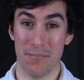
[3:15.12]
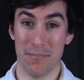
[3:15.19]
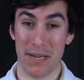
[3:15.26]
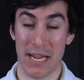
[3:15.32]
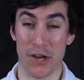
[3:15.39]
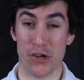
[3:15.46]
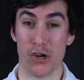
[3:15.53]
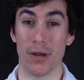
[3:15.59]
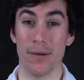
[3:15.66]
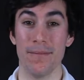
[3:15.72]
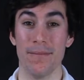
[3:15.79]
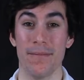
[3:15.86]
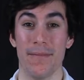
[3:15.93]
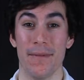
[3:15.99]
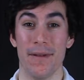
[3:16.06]

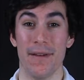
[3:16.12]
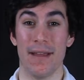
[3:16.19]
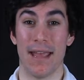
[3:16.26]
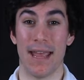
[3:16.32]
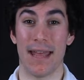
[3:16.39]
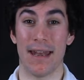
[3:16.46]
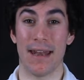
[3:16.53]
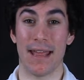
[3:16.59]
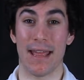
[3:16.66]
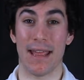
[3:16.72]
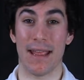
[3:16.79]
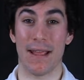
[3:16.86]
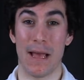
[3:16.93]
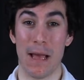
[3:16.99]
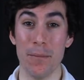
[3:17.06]
kitchen, and
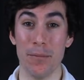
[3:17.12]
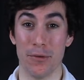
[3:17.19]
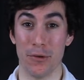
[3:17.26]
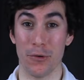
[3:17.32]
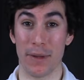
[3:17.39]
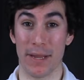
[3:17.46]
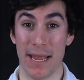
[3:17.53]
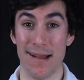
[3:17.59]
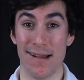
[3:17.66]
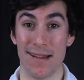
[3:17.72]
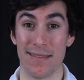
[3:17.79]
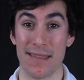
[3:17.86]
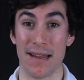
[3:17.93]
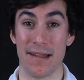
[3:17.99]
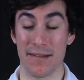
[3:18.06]
I come to a
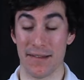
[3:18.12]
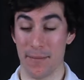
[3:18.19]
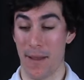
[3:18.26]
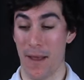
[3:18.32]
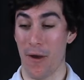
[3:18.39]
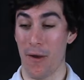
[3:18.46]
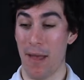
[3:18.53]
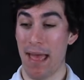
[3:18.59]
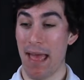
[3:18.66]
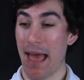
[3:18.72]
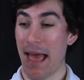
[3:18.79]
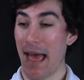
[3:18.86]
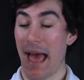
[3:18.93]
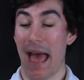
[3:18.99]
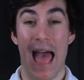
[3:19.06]
kitchen that is about
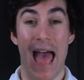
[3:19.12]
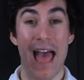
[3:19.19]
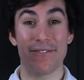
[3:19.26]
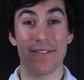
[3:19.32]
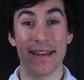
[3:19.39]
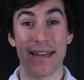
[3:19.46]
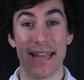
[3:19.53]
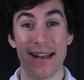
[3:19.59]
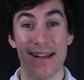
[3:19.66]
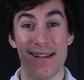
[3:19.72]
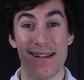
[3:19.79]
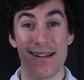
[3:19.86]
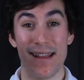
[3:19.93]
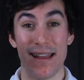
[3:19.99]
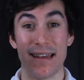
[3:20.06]
half an
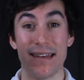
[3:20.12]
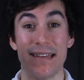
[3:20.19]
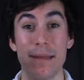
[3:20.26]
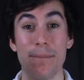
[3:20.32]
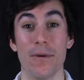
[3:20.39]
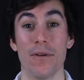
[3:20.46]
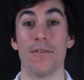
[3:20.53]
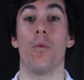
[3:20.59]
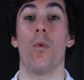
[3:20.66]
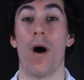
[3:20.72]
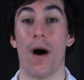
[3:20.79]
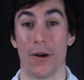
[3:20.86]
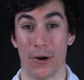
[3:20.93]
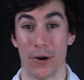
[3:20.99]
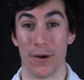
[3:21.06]
inch deep of
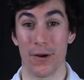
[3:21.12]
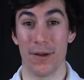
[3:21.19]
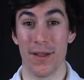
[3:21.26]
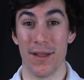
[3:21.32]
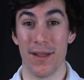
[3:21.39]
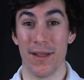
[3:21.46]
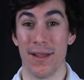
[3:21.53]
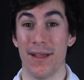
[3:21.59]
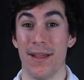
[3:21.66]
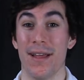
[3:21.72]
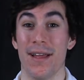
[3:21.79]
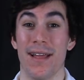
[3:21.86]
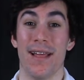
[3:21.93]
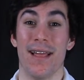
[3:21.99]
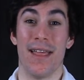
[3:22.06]
water.
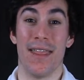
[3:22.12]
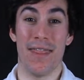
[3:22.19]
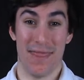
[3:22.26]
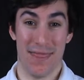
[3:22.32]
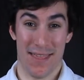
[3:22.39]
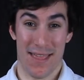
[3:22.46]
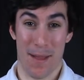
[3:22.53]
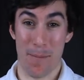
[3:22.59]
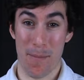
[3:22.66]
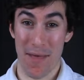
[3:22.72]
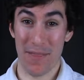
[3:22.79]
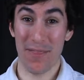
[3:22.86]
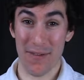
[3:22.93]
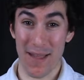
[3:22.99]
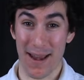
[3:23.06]
A
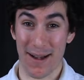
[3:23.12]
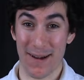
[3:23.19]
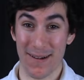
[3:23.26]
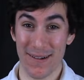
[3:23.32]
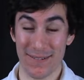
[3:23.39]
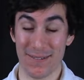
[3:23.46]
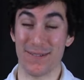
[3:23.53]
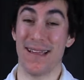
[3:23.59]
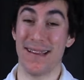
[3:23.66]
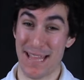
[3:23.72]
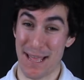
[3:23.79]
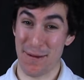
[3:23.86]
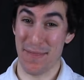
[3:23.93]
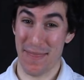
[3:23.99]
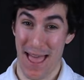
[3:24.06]
month later, well, I
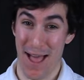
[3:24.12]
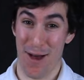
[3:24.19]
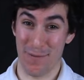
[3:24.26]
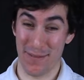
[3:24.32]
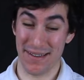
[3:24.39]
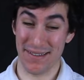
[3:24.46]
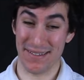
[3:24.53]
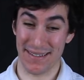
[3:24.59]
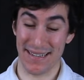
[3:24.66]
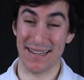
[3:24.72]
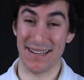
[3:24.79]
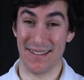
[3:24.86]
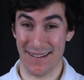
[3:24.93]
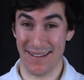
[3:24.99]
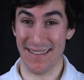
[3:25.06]
dealt with that obviously, I
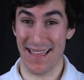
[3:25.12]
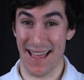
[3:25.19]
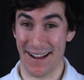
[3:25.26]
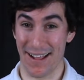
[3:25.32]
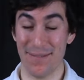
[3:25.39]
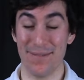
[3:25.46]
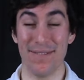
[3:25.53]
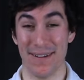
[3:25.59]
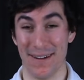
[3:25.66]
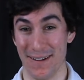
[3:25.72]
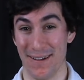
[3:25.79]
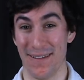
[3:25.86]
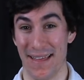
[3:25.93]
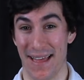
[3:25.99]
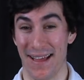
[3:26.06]
had to clean that up,
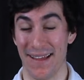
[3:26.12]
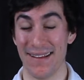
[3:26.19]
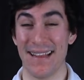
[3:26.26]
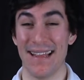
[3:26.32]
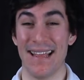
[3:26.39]
figure out that.